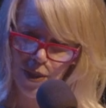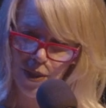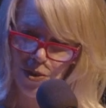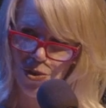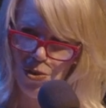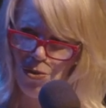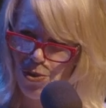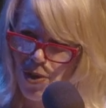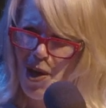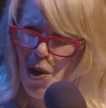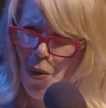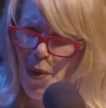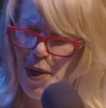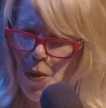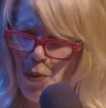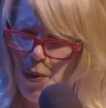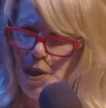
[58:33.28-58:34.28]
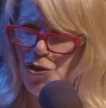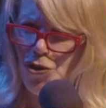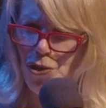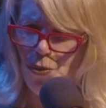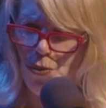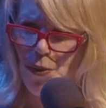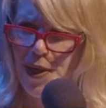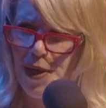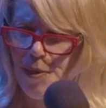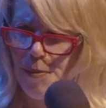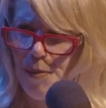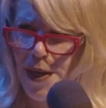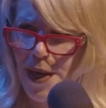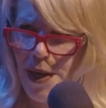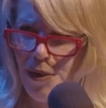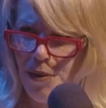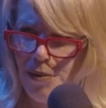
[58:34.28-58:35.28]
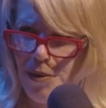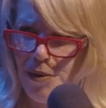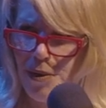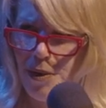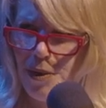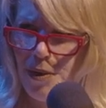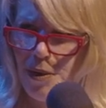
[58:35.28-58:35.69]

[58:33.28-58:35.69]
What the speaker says: boarding schools. Mm-hmm. What did you read about